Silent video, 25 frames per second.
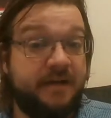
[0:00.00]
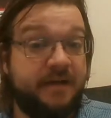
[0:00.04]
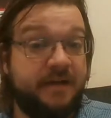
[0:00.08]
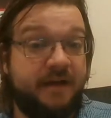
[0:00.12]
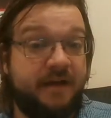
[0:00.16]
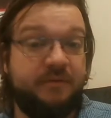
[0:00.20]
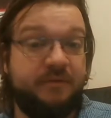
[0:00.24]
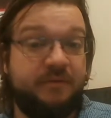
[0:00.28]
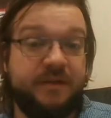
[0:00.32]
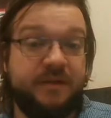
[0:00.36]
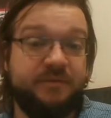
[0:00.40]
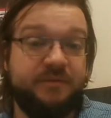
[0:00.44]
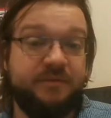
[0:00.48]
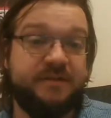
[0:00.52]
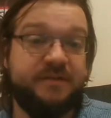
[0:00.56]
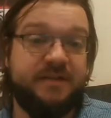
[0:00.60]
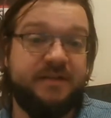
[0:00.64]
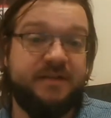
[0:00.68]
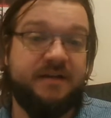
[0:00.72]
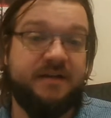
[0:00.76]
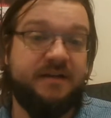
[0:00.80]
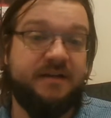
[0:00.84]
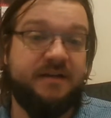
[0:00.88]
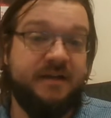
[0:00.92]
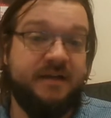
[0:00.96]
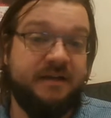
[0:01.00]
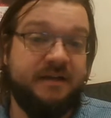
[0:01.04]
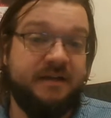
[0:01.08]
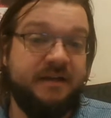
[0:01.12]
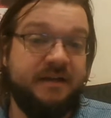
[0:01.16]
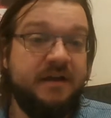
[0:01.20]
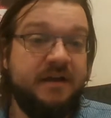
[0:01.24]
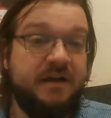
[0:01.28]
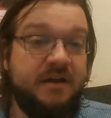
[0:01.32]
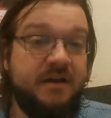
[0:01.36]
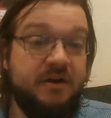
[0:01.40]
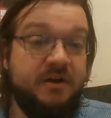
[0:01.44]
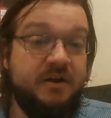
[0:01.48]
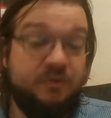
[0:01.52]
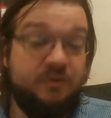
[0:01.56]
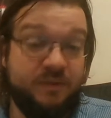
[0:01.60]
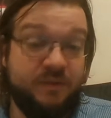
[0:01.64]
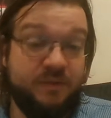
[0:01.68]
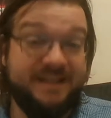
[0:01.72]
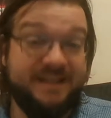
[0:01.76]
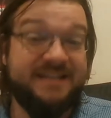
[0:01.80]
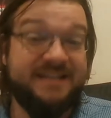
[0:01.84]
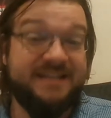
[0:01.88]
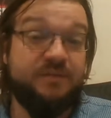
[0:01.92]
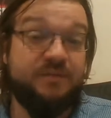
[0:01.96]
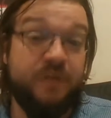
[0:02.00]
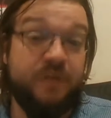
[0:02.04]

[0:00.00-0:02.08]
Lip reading: I really wish that it had released